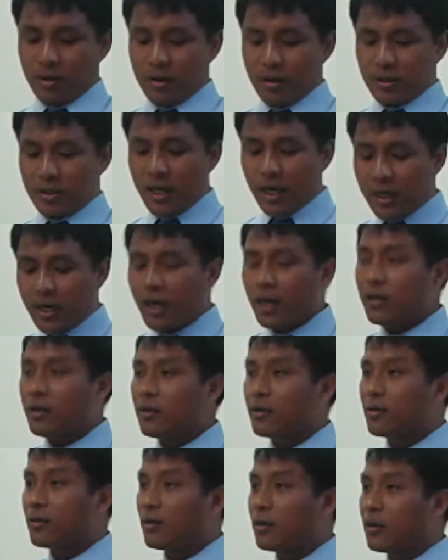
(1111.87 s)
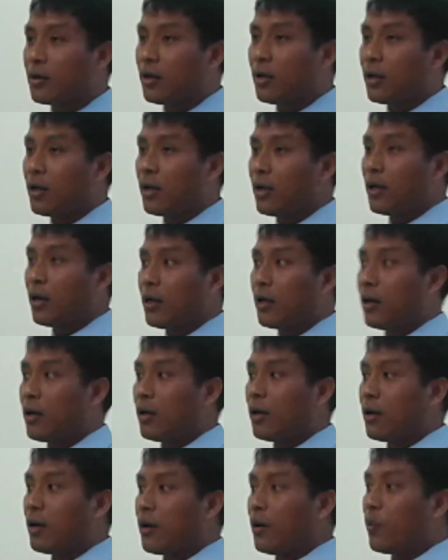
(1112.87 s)
Second,
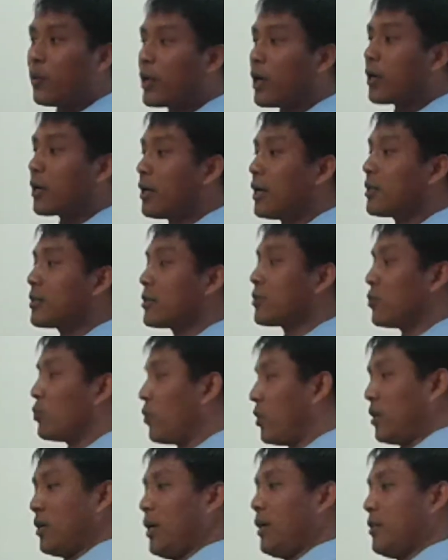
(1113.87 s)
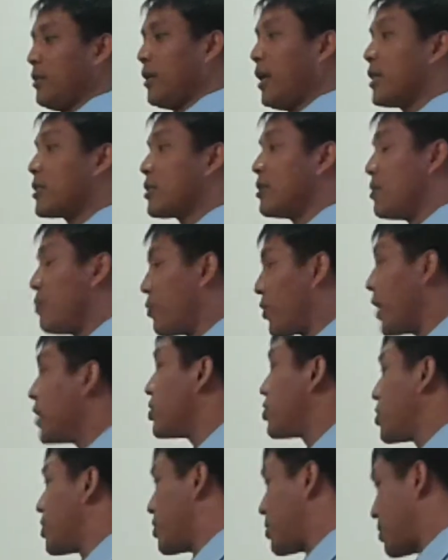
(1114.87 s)
we are related to one another as the
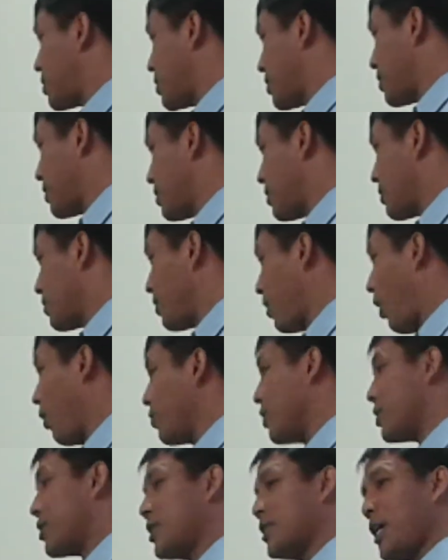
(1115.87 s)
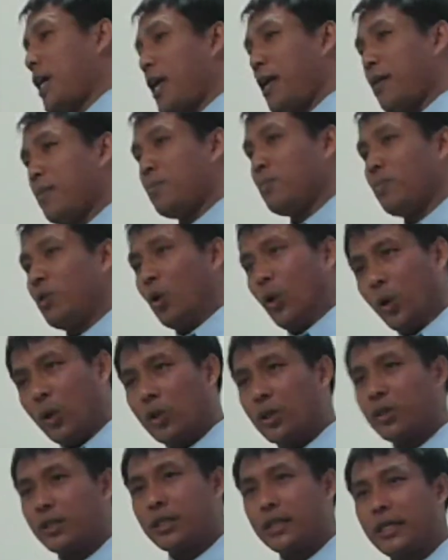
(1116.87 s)
branches of the same
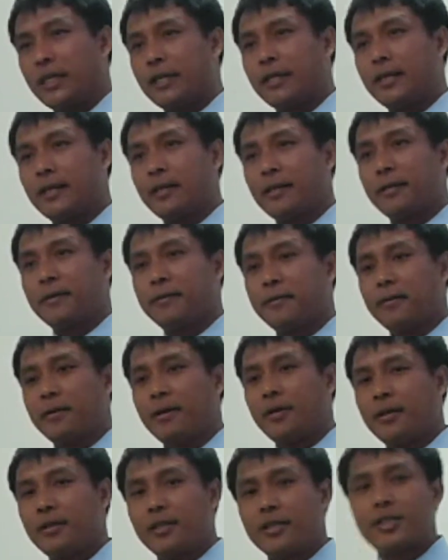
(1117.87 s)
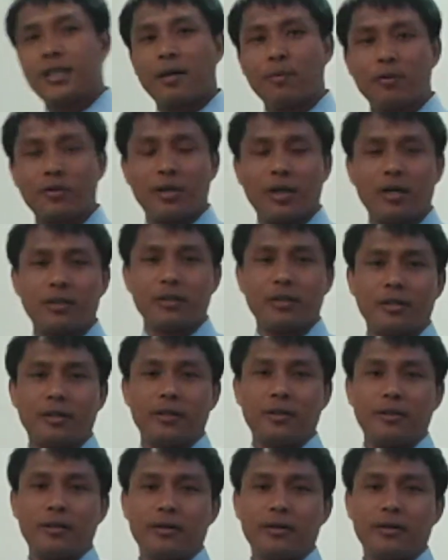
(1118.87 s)
law, the same reality.